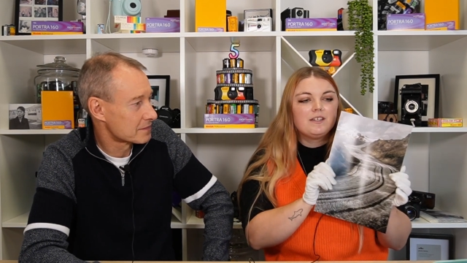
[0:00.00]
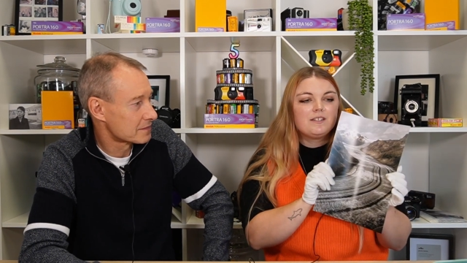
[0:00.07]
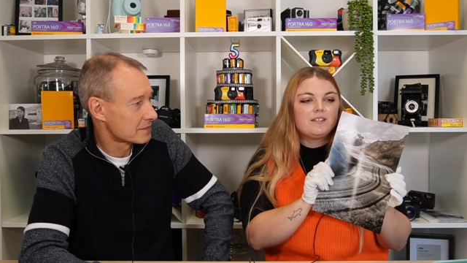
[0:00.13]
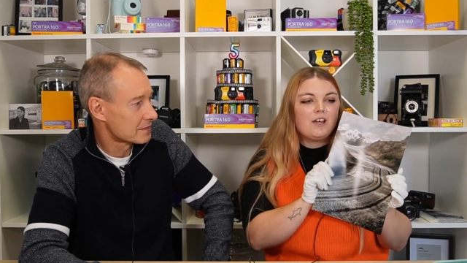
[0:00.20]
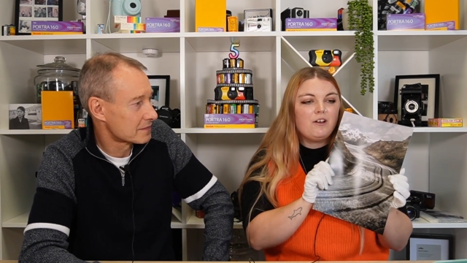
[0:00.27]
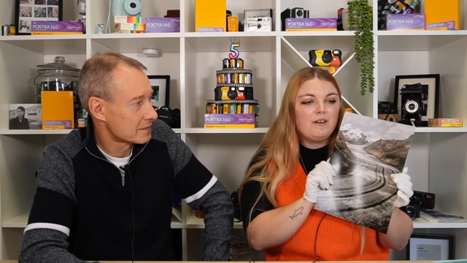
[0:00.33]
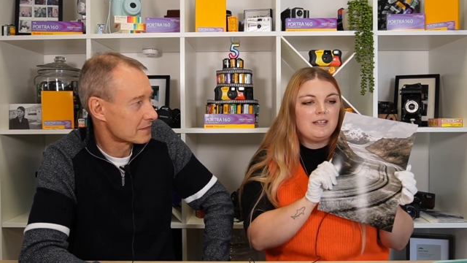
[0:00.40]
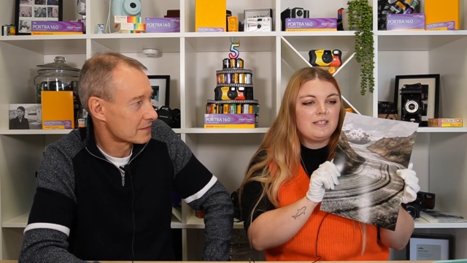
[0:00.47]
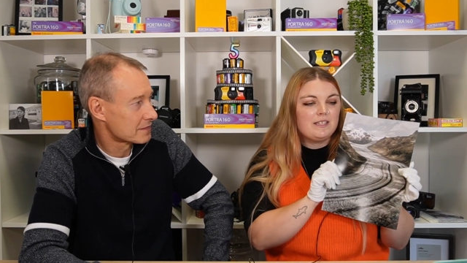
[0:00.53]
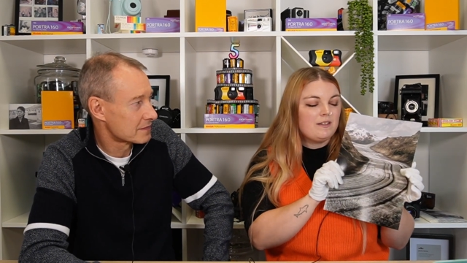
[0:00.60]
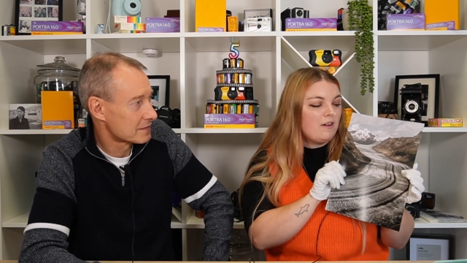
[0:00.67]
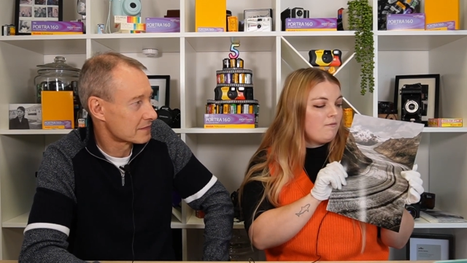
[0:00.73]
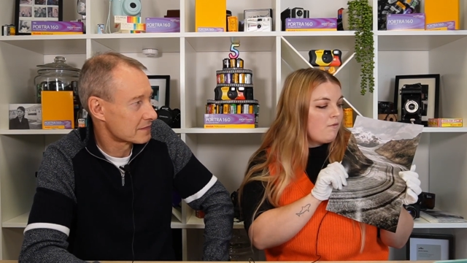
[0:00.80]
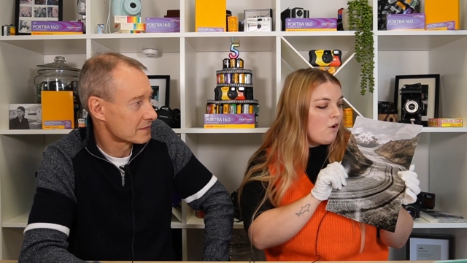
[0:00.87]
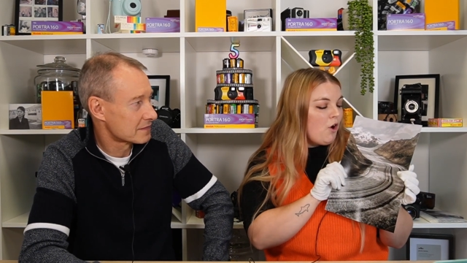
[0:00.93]
Speaker 1: So
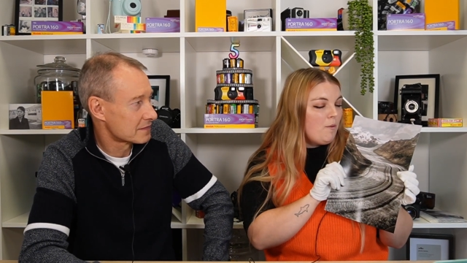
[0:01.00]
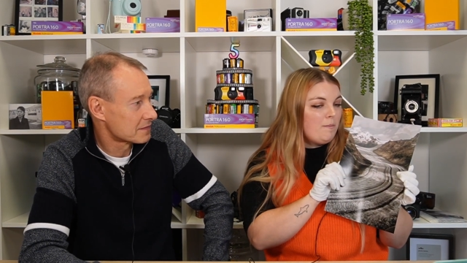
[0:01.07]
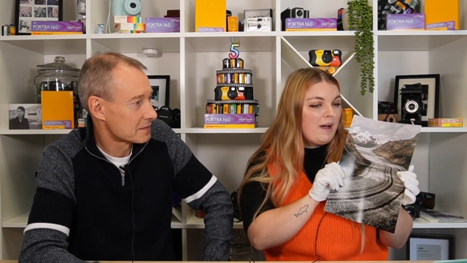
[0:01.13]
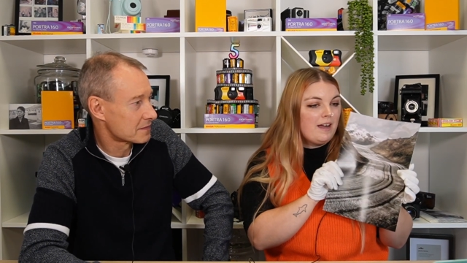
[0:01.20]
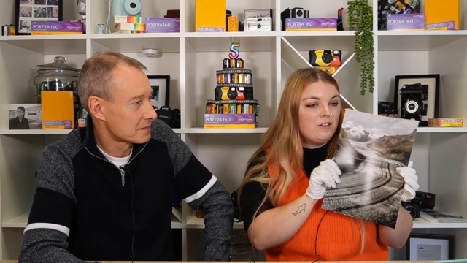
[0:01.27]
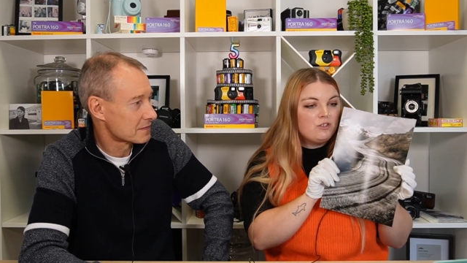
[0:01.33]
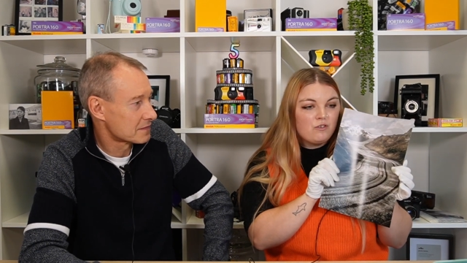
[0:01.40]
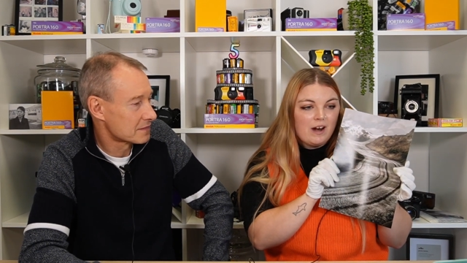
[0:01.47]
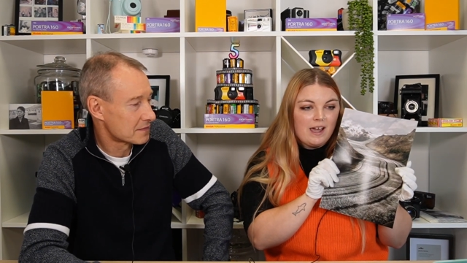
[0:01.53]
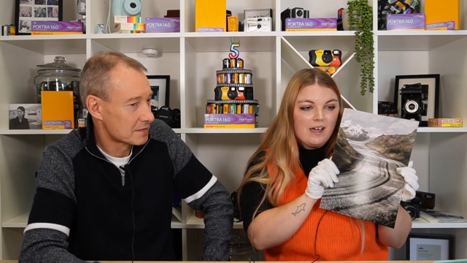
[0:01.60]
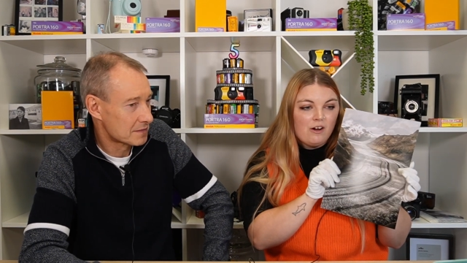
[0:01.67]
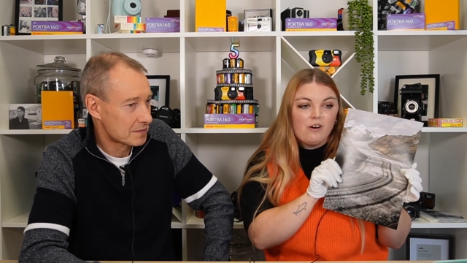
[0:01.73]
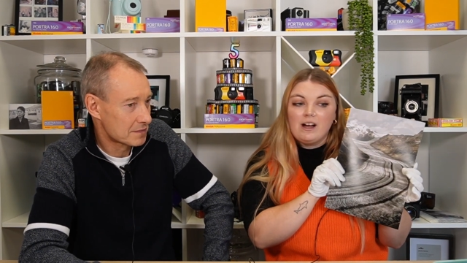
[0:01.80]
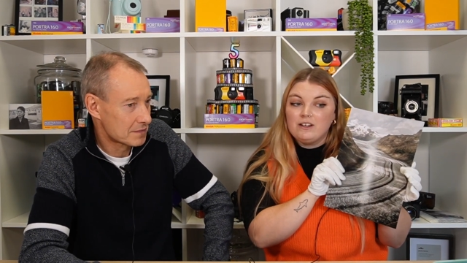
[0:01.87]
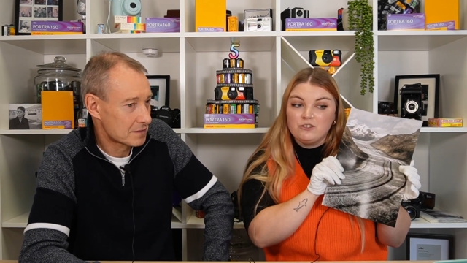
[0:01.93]
it's from
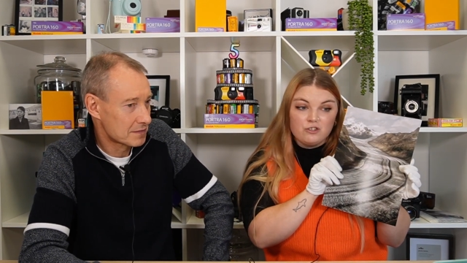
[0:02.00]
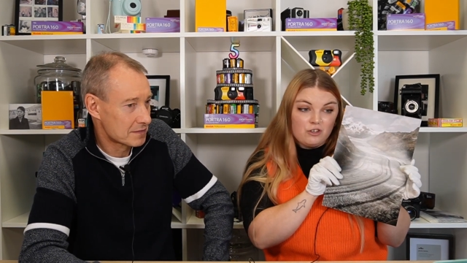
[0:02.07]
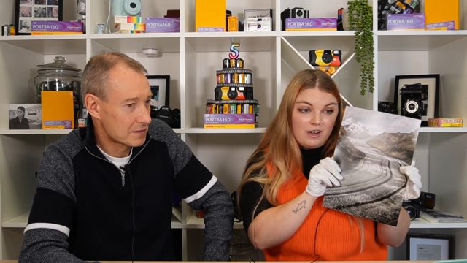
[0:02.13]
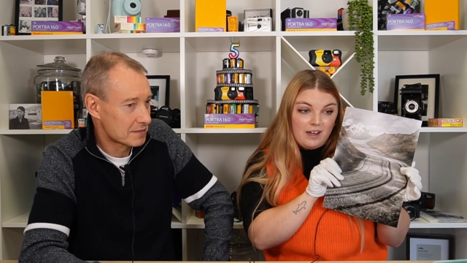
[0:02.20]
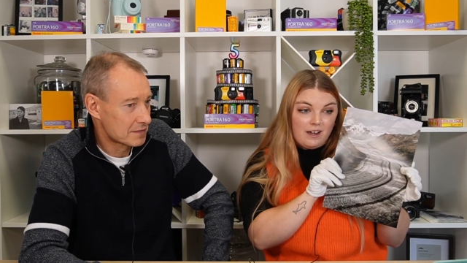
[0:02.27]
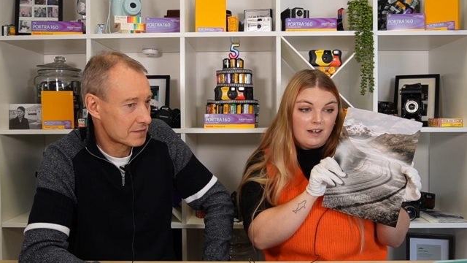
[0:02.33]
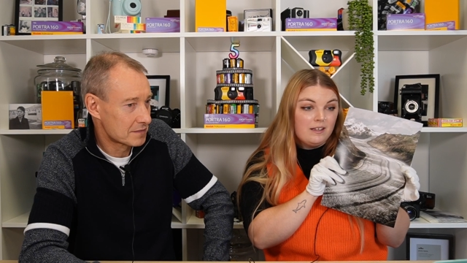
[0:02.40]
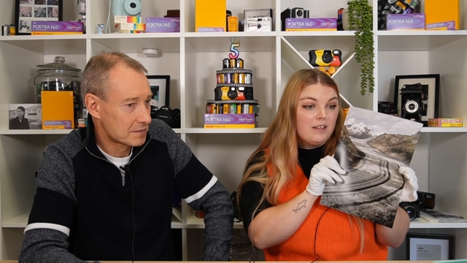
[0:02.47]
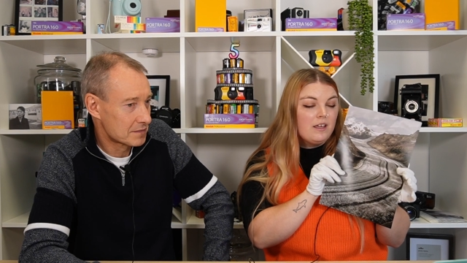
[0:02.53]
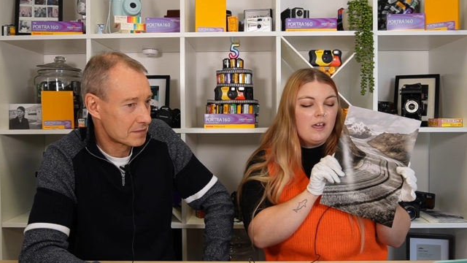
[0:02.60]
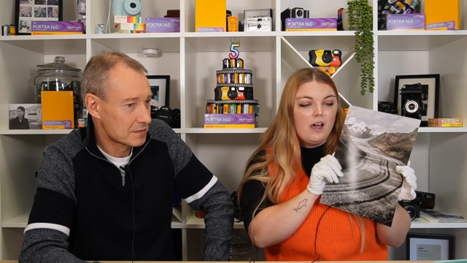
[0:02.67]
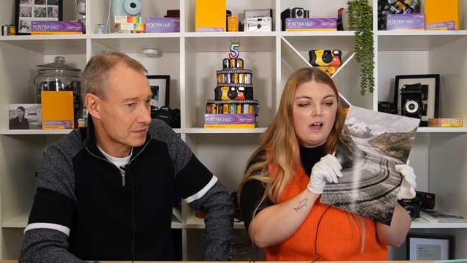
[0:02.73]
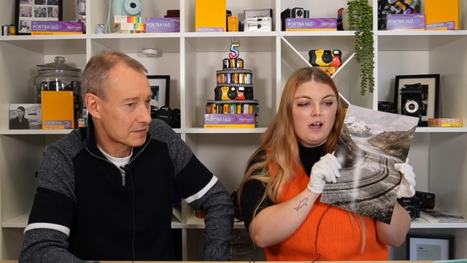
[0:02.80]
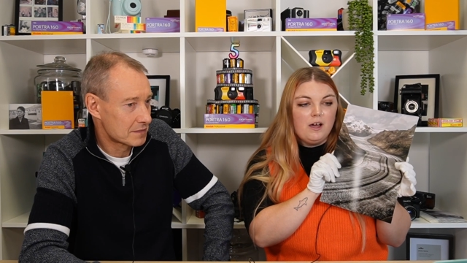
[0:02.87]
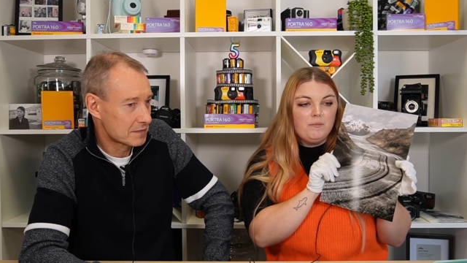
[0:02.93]
Andrea
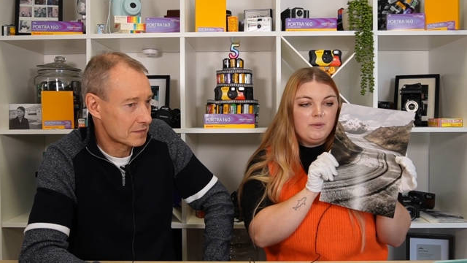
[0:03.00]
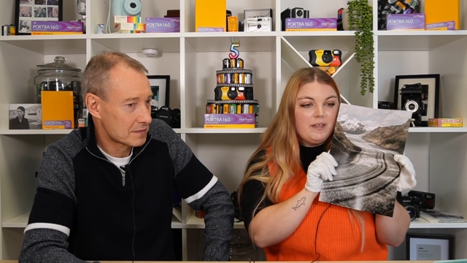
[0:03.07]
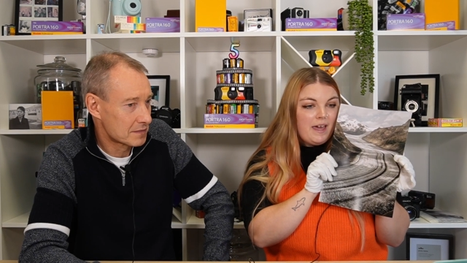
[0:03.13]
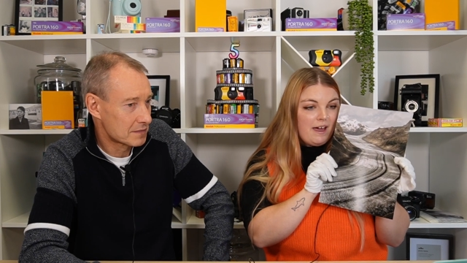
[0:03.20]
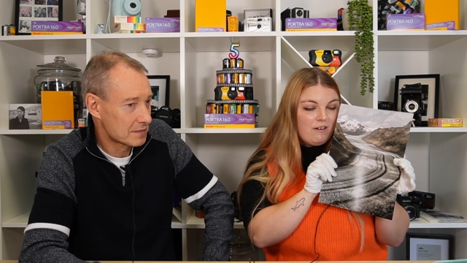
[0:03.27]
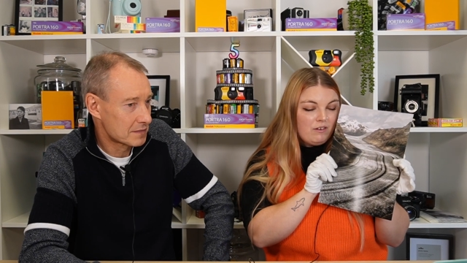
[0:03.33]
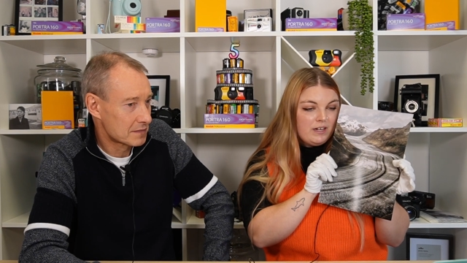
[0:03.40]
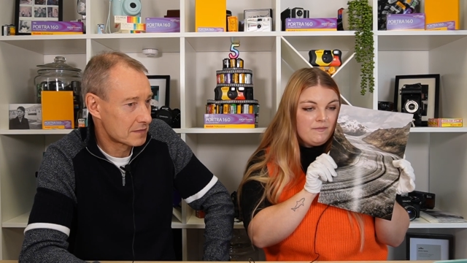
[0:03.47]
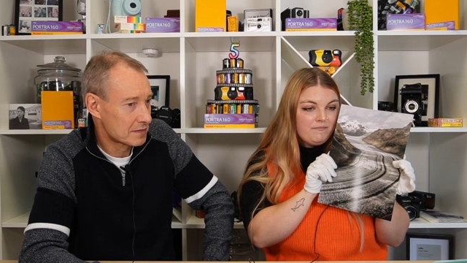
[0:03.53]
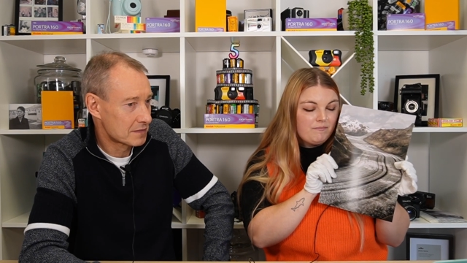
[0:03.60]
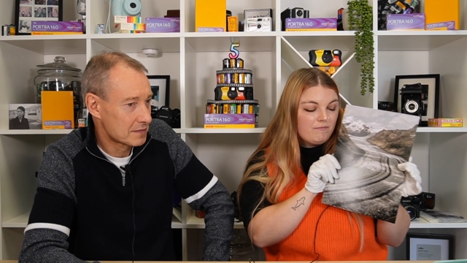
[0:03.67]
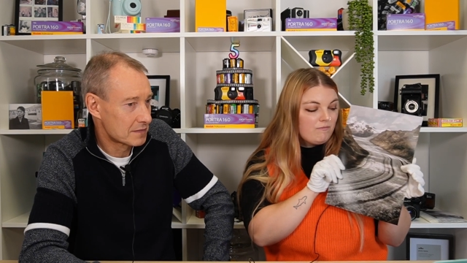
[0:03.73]
Bieri,